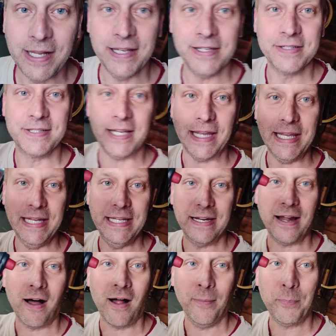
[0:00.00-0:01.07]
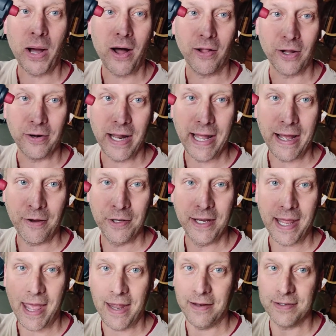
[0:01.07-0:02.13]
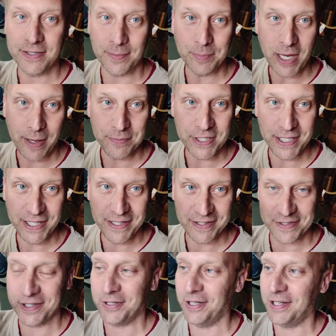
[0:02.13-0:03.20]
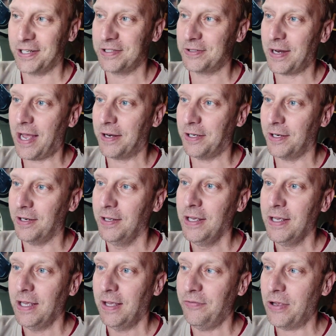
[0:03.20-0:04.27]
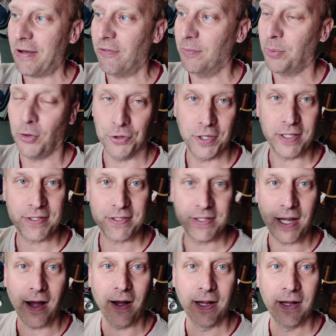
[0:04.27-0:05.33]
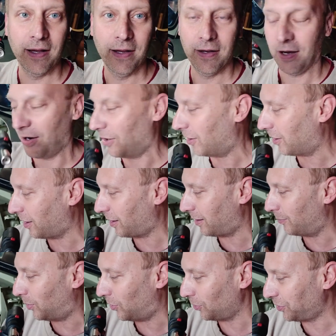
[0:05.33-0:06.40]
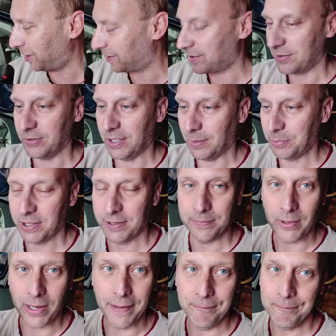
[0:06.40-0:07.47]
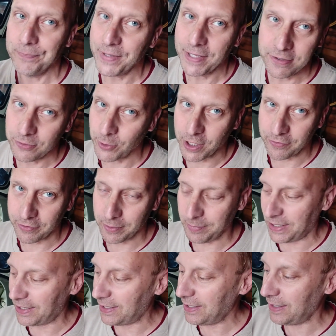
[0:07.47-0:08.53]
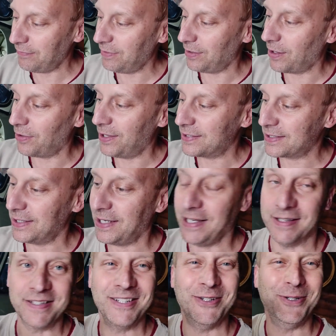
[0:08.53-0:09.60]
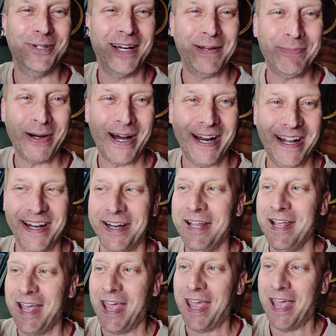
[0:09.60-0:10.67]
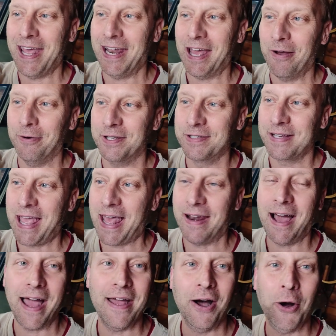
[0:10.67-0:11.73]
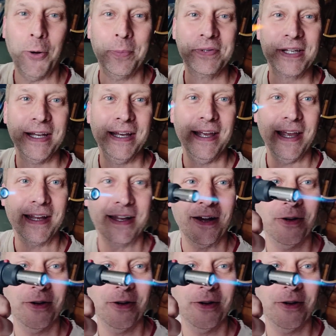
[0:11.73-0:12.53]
is to heat it up all around, and sometimes heat is a good extractor if you have a bolt that's stuck or a bolt that's stripped, but didn't work for me, even though this thing is cool. I bought it, and I had high hope. It